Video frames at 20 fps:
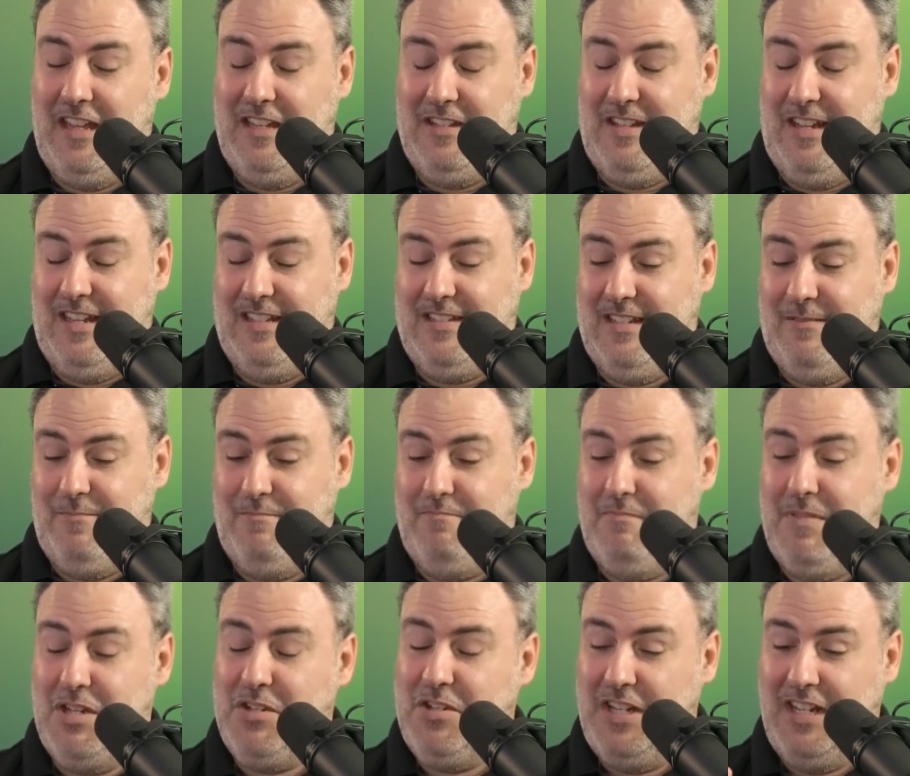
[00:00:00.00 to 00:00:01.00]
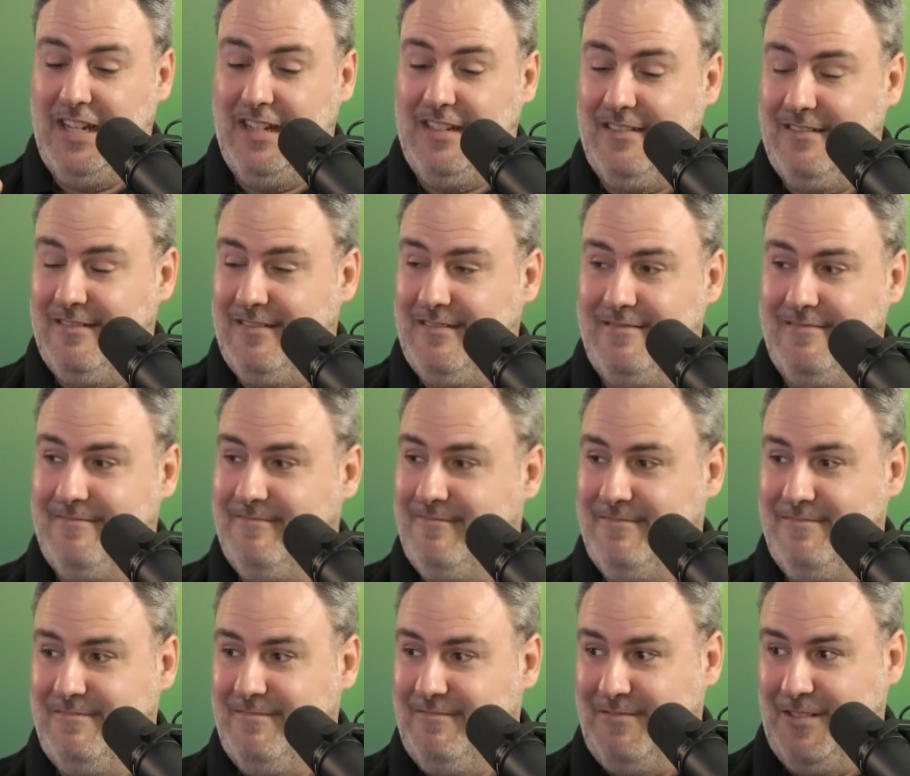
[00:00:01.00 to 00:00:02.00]
It's a Michigan
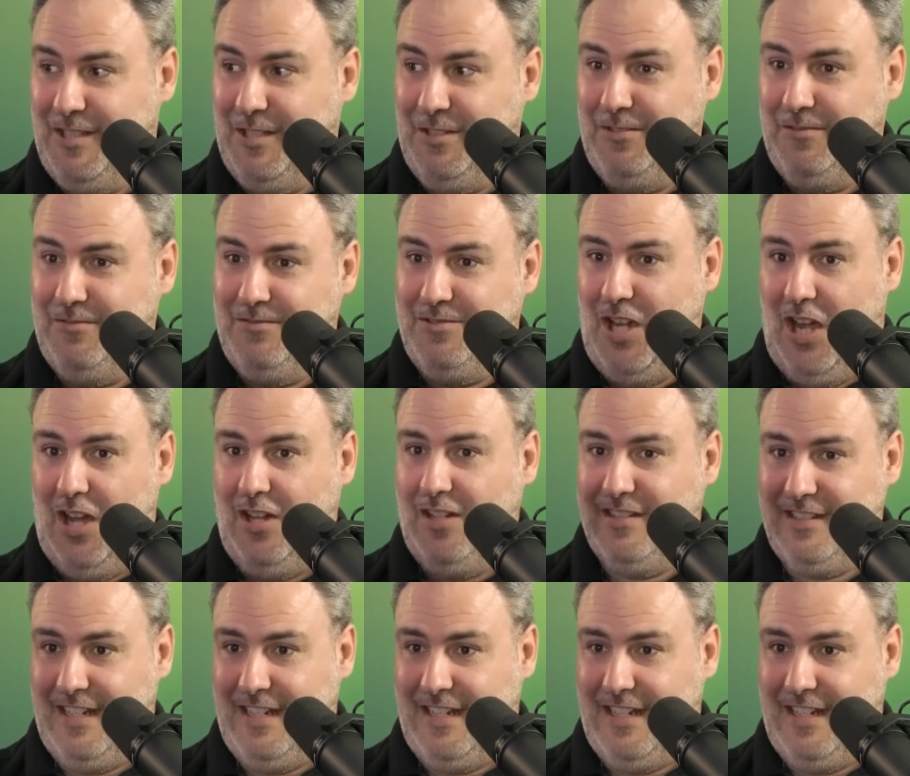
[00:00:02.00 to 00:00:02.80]
little doll.